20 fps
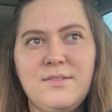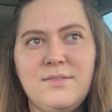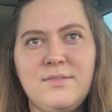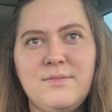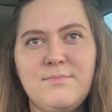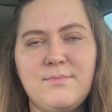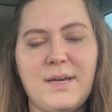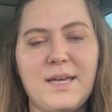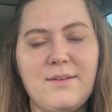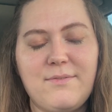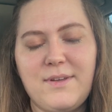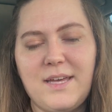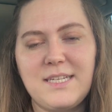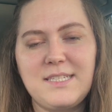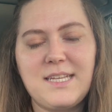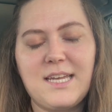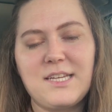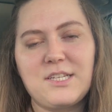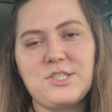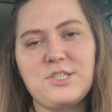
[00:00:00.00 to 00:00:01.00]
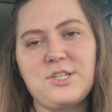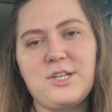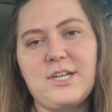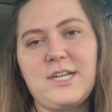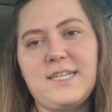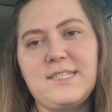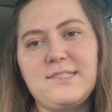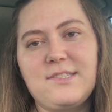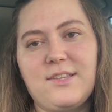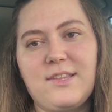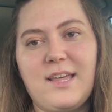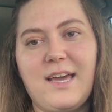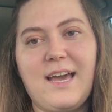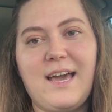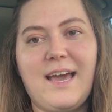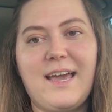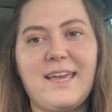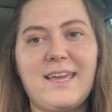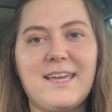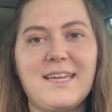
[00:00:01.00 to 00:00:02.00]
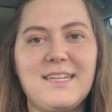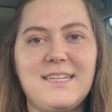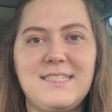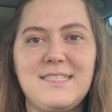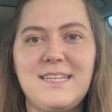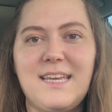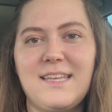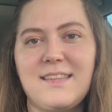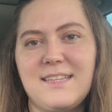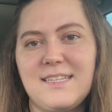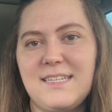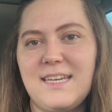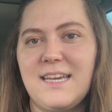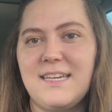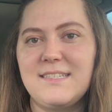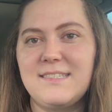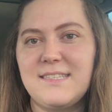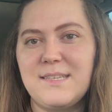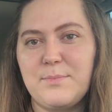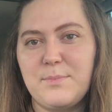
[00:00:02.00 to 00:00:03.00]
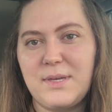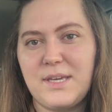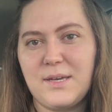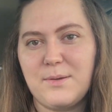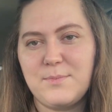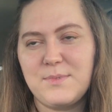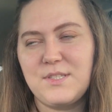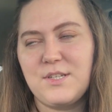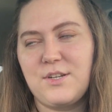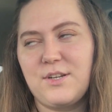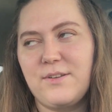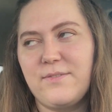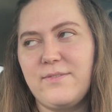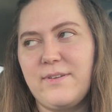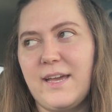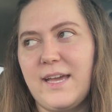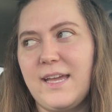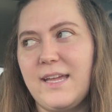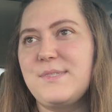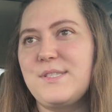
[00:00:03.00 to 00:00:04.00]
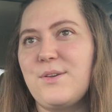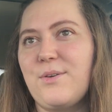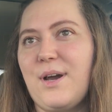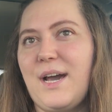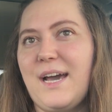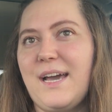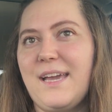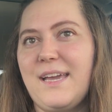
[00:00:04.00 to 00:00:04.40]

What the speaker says: my vet tech degree so that I can take the test and become certified. So I